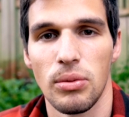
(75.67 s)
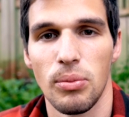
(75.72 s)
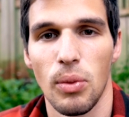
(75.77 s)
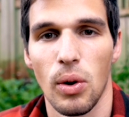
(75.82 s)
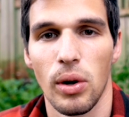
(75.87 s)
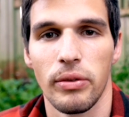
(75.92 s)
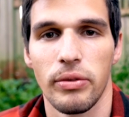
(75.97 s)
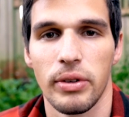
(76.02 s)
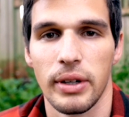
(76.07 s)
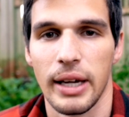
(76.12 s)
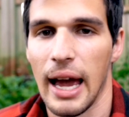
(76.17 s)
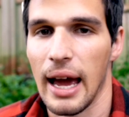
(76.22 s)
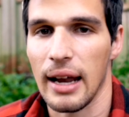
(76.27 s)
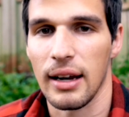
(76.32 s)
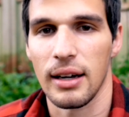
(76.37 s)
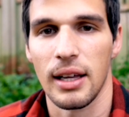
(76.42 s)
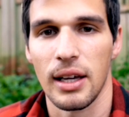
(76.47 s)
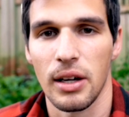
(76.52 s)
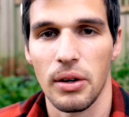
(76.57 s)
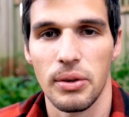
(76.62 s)
more of the
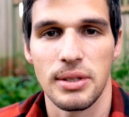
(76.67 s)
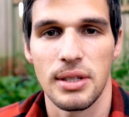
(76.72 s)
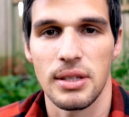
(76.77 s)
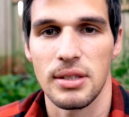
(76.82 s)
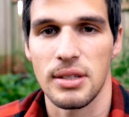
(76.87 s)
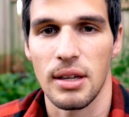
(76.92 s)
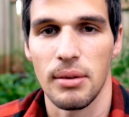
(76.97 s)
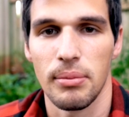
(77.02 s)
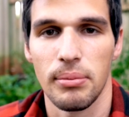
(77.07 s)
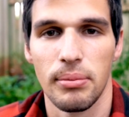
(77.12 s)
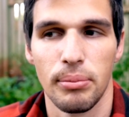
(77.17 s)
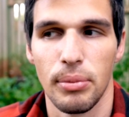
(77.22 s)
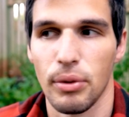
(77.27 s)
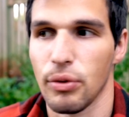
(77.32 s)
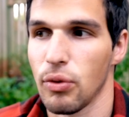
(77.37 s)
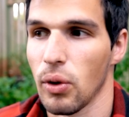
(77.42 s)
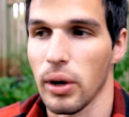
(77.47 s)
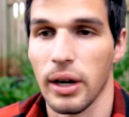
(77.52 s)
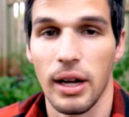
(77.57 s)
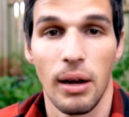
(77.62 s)
Canon ecosystem
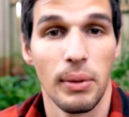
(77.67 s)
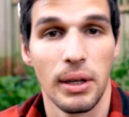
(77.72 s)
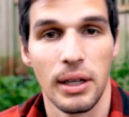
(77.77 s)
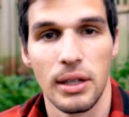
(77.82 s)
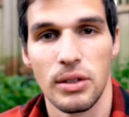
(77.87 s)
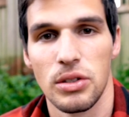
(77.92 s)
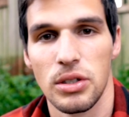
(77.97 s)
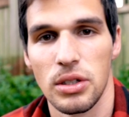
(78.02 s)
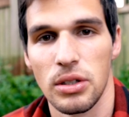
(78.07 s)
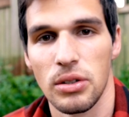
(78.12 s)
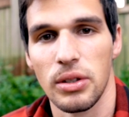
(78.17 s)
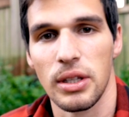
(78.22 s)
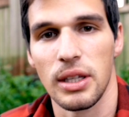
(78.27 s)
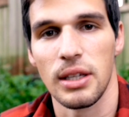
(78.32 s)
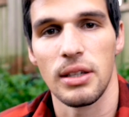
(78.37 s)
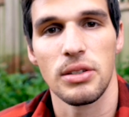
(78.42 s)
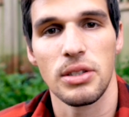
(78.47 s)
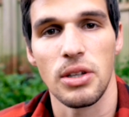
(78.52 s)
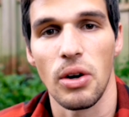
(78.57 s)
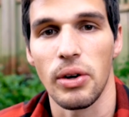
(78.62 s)
before coming into the
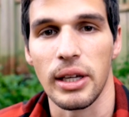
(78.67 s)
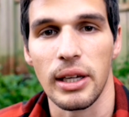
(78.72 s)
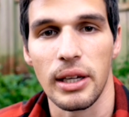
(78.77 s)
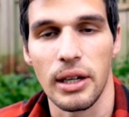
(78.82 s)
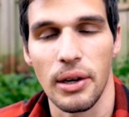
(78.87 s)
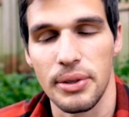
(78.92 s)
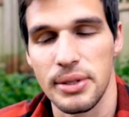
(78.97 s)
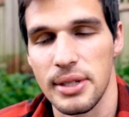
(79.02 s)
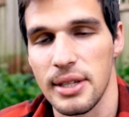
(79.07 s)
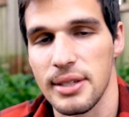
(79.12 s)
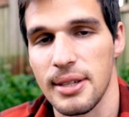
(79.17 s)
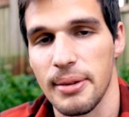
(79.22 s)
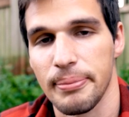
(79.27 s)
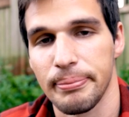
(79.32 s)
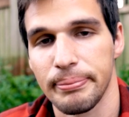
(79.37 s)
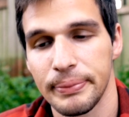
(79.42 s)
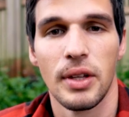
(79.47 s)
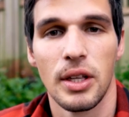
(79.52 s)
Sony ecosystem.